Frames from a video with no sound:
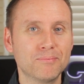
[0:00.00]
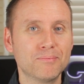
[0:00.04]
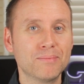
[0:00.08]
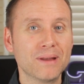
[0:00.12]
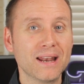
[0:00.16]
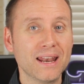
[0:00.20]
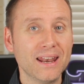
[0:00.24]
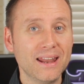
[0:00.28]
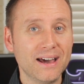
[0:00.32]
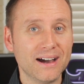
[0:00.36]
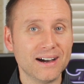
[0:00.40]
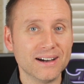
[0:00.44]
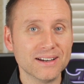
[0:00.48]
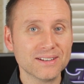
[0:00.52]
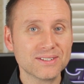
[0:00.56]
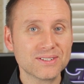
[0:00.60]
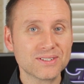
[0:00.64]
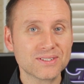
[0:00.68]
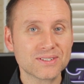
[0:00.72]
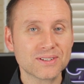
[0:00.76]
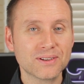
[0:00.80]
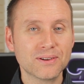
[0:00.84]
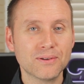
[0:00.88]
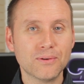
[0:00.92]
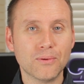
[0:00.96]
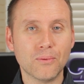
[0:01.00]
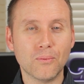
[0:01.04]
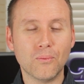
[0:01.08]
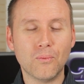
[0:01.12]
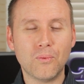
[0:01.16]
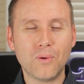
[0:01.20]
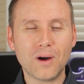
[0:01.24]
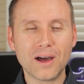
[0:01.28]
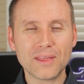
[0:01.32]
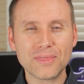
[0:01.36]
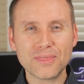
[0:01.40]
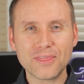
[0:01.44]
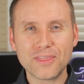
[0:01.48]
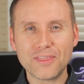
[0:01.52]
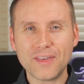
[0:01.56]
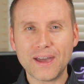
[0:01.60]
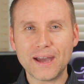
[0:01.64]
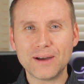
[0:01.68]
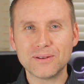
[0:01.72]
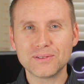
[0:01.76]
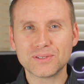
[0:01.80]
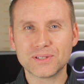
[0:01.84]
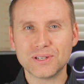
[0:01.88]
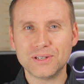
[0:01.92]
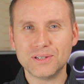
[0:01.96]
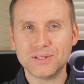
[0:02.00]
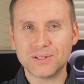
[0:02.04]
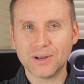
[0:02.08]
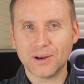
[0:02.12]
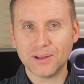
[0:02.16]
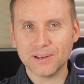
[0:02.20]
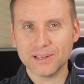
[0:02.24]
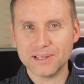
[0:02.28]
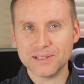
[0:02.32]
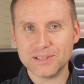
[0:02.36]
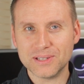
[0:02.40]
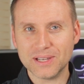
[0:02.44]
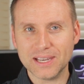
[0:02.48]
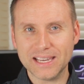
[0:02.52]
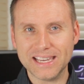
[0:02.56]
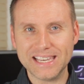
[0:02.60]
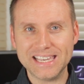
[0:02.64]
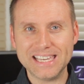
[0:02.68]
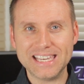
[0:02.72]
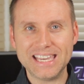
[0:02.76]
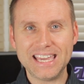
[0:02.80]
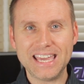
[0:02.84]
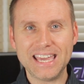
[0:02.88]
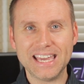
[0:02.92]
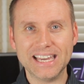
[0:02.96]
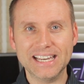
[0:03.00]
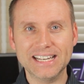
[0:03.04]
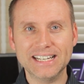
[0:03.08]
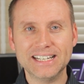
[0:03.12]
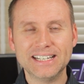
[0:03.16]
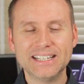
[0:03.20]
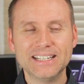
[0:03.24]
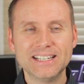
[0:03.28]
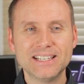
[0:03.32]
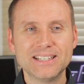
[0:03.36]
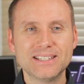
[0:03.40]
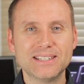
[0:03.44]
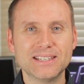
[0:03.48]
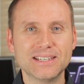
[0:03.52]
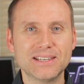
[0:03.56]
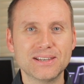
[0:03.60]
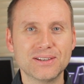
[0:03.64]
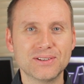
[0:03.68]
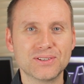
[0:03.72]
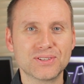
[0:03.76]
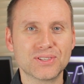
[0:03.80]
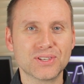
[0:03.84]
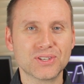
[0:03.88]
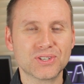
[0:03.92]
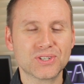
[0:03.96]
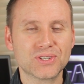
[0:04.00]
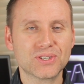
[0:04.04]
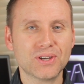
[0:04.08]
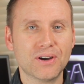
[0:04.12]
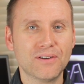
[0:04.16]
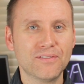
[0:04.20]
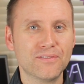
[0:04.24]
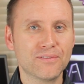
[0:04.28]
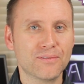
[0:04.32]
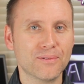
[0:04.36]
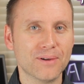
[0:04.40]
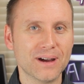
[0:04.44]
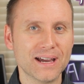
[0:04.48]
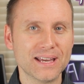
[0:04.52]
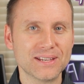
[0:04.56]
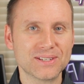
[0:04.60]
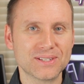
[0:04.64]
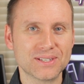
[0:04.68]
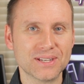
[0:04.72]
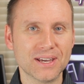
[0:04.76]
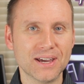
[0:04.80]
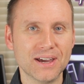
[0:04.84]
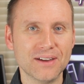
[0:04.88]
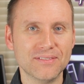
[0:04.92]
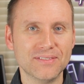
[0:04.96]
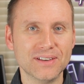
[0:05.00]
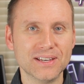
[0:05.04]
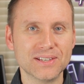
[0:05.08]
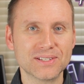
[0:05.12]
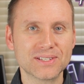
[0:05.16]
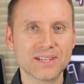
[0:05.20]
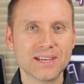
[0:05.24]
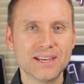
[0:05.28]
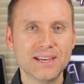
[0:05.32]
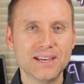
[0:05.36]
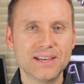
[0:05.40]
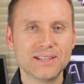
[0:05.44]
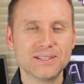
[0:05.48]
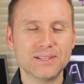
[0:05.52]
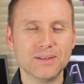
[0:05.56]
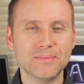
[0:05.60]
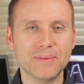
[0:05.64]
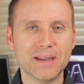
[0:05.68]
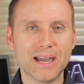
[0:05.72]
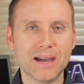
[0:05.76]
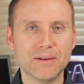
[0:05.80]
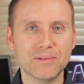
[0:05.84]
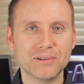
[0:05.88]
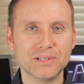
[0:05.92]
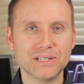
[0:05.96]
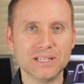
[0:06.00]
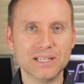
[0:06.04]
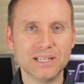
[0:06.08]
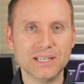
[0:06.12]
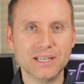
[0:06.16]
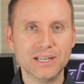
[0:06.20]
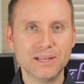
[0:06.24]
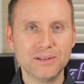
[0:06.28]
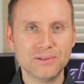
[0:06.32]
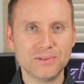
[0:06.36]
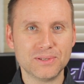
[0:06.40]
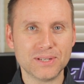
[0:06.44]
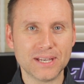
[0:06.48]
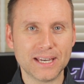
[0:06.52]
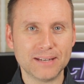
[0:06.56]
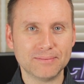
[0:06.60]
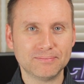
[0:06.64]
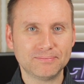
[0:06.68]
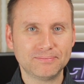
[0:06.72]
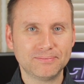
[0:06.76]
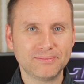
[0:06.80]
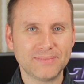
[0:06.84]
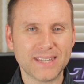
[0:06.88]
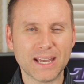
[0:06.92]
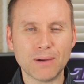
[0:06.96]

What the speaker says: plus $1,000 a year to use the software service to be able to use it.